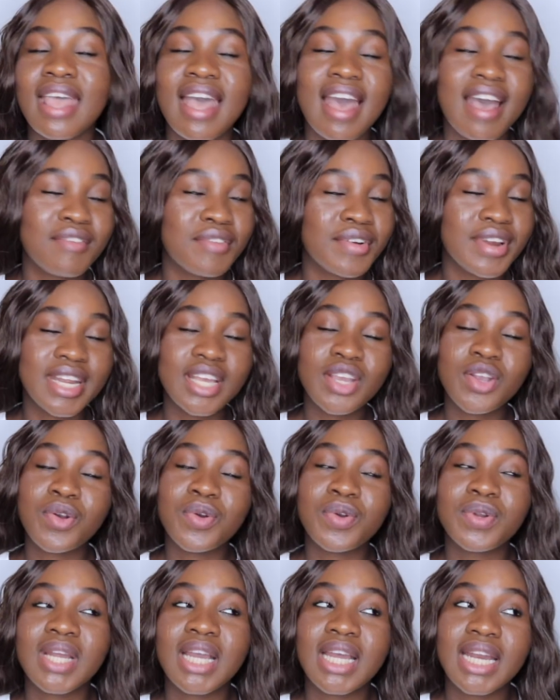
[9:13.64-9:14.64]
I've already
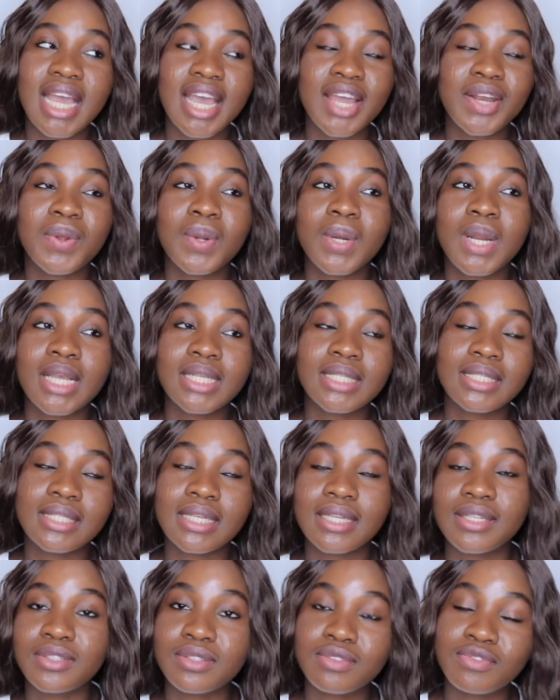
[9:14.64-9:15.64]
ordered another
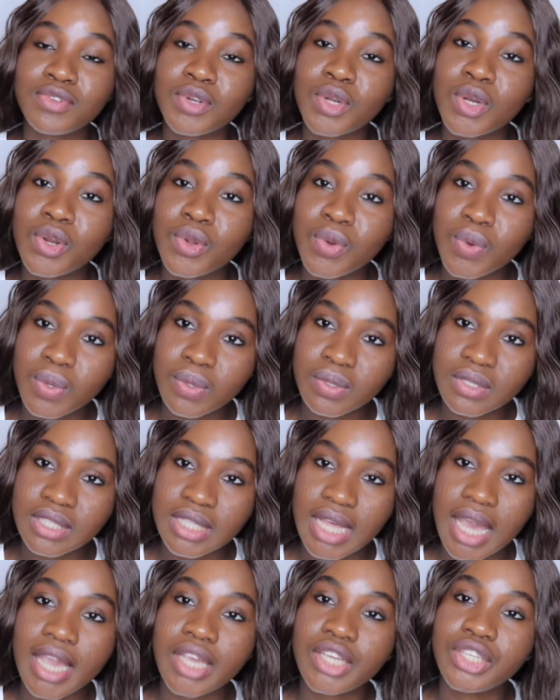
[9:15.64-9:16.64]
set of clothes
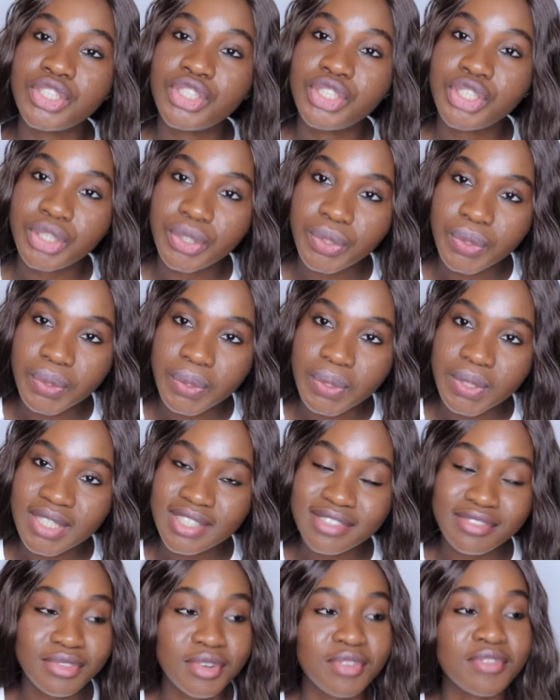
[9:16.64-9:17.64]
and
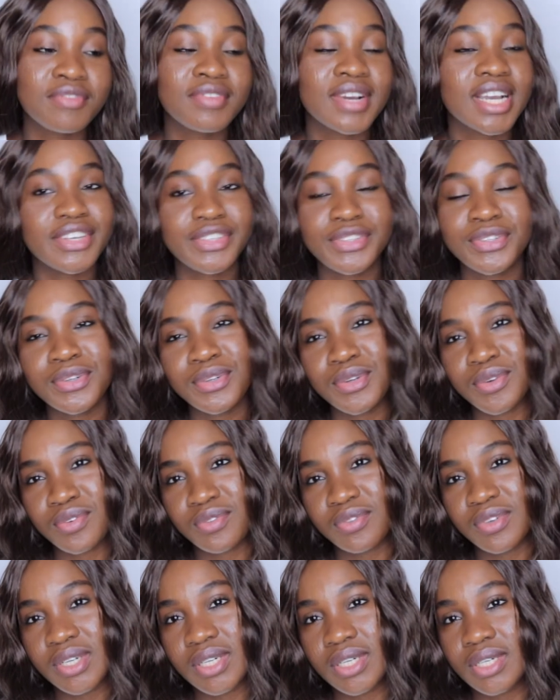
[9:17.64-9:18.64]
shoes from Fashion
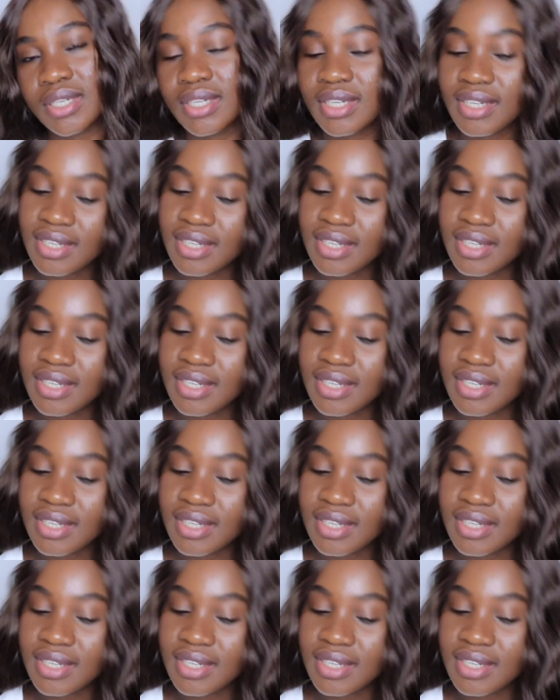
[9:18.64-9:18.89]
Nova.